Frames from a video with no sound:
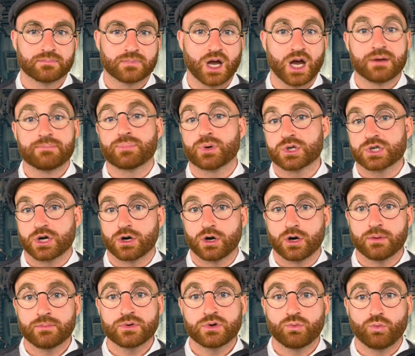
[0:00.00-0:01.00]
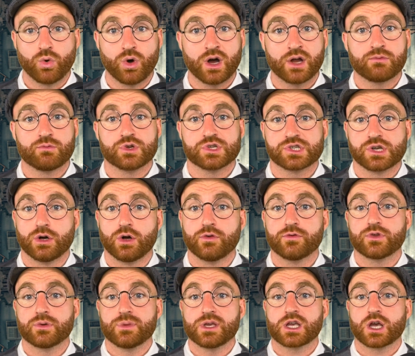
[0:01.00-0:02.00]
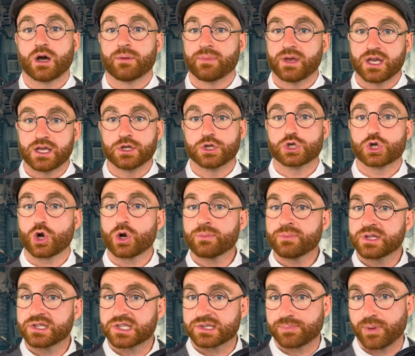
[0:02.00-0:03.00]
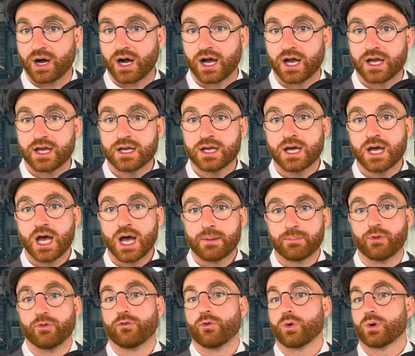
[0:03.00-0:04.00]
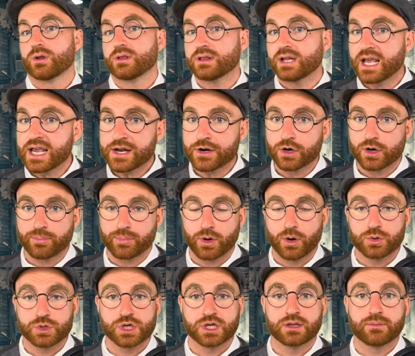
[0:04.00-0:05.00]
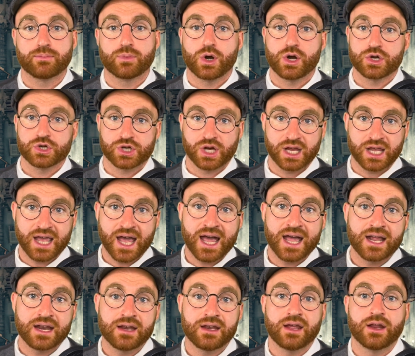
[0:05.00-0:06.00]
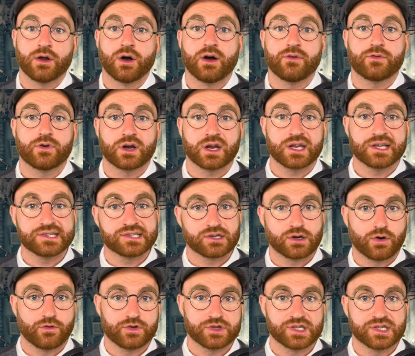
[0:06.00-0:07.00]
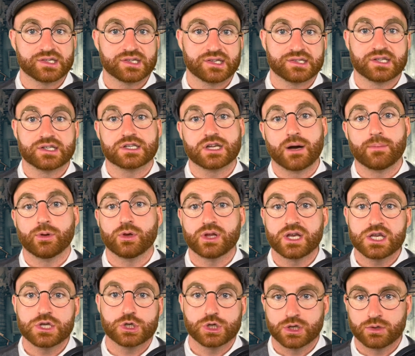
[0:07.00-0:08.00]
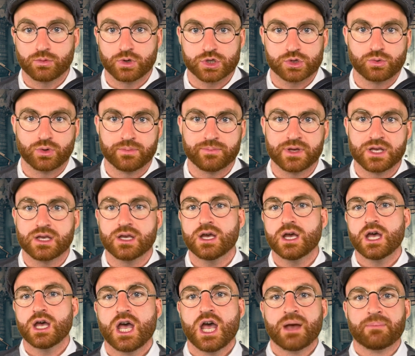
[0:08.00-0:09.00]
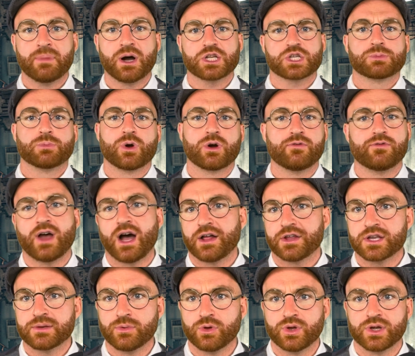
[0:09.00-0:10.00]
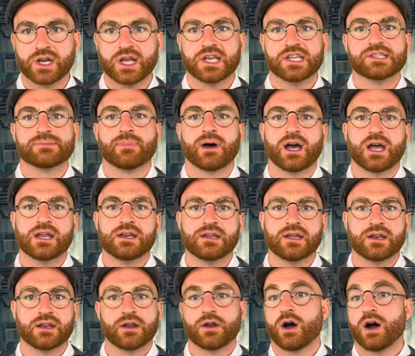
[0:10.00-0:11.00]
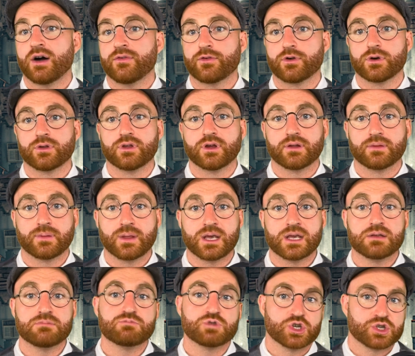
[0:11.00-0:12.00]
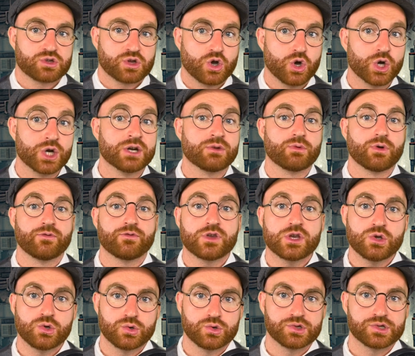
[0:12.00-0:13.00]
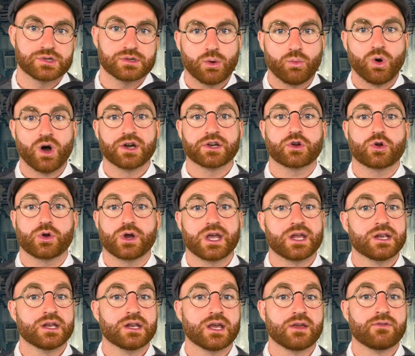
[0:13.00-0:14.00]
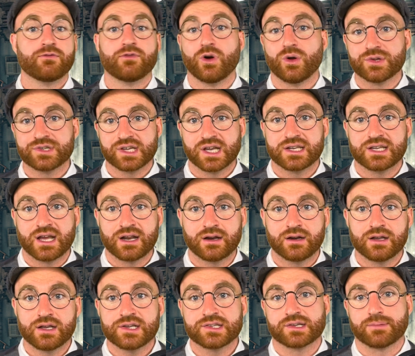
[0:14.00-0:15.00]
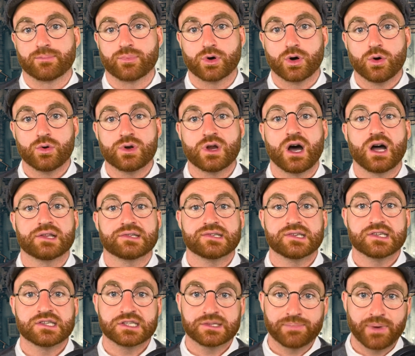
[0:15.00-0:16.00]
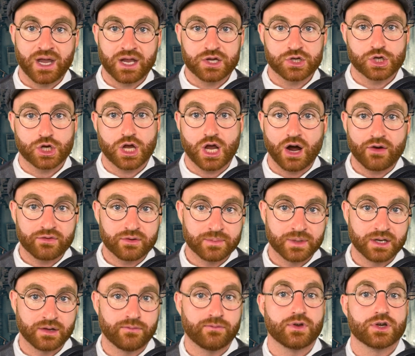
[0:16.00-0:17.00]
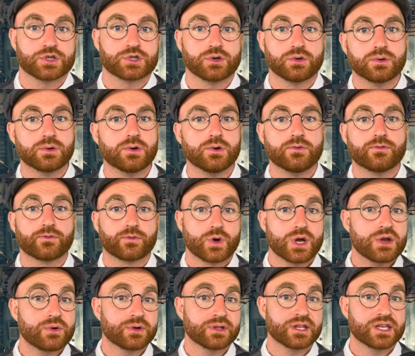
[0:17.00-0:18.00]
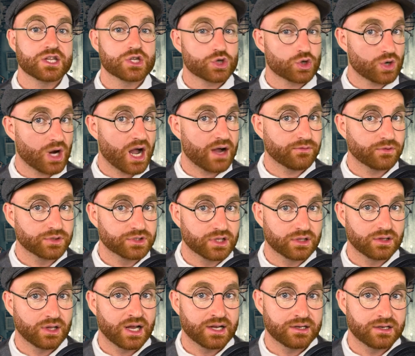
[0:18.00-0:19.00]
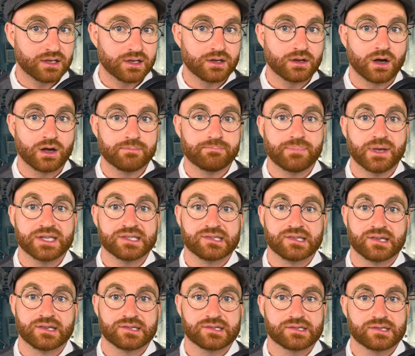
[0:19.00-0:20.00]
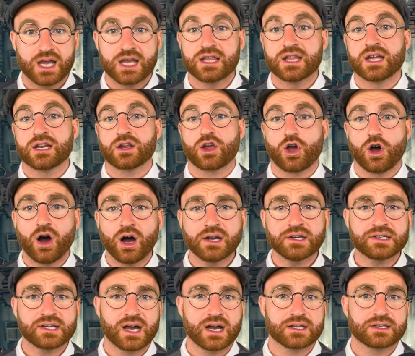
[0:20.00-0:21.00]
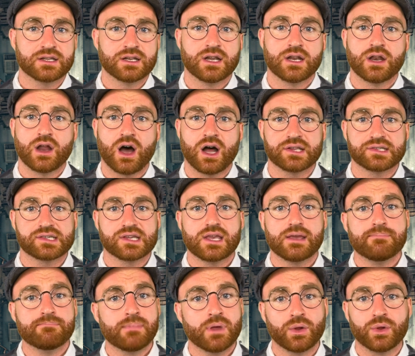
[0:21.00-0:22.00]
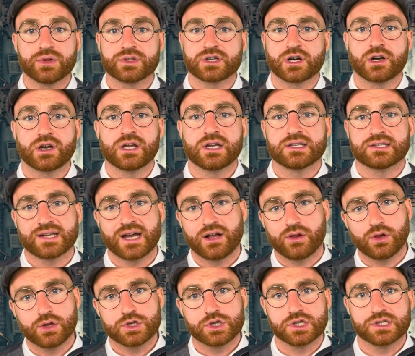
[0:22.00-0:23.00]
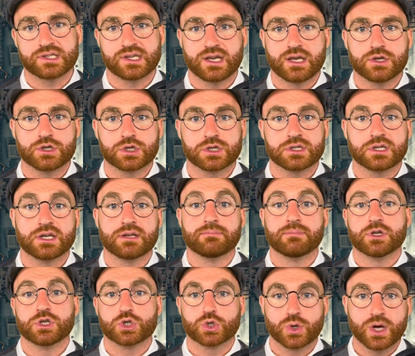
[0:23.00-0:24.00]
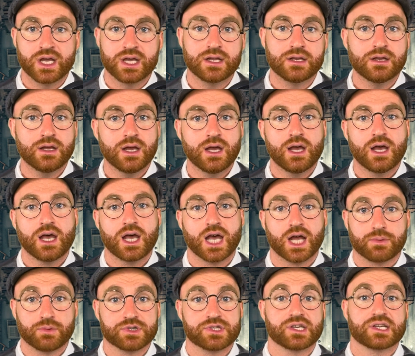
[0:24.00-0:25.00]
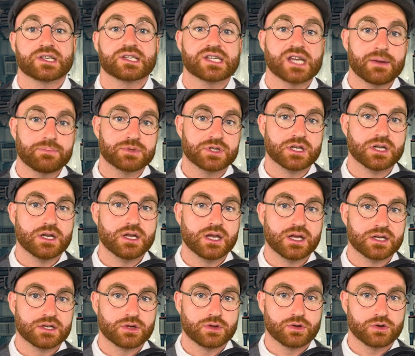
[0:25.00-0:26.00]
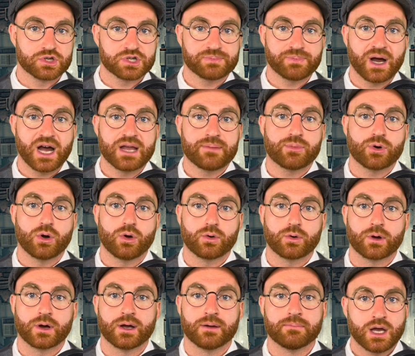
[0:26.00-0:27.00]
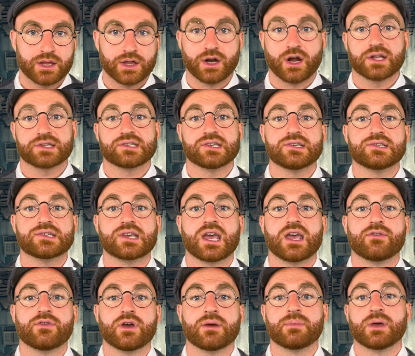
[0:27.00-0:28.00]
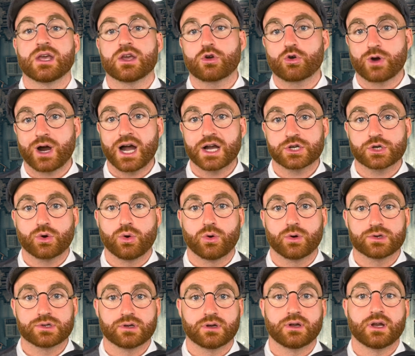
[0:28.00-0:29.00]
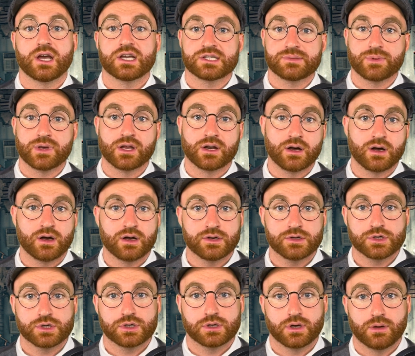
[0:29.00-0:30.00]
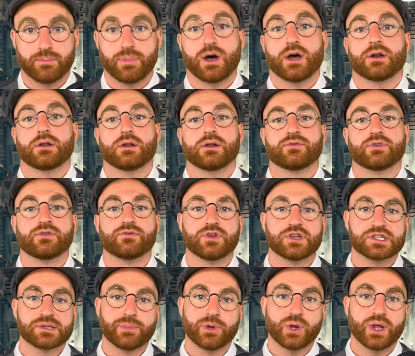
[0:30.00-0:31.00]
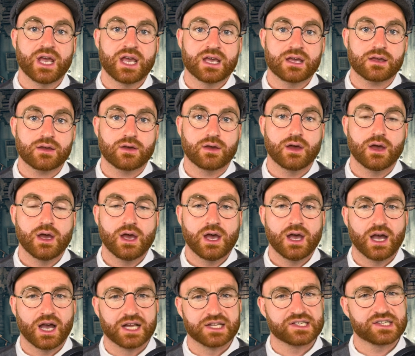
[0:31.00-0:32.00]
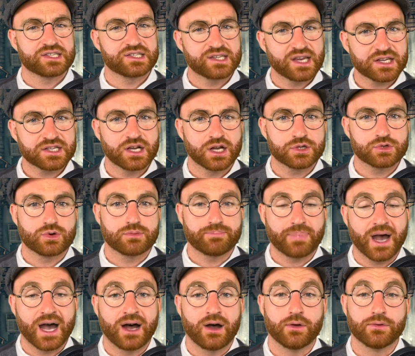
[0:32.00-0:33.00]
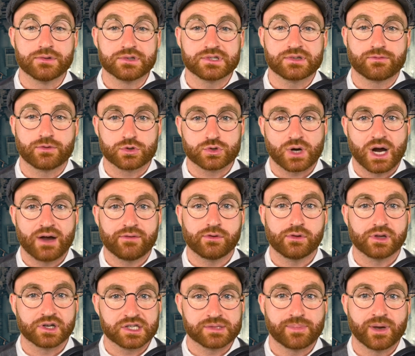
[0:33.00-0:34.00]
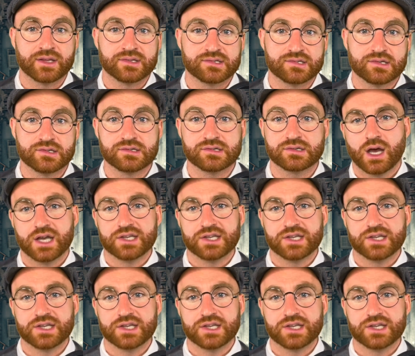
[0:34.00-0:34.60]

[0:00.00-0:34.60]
Unperturbed, Juan resolved to become a German spy before later approaching the British again and offering his services as a double agent, which would be much more valuable in his mind and an offer that they just couldn't refuse. Juan created a false identity as a pro-Nazi Spanish government official who frequently traveled to London on business. He then contacted a Nazi military intelligence agent in Madrid and was accepted into their spy program. The Nazis gave him a crash course on espionage, a bottle of invisible ink, and £600 for travel expenses.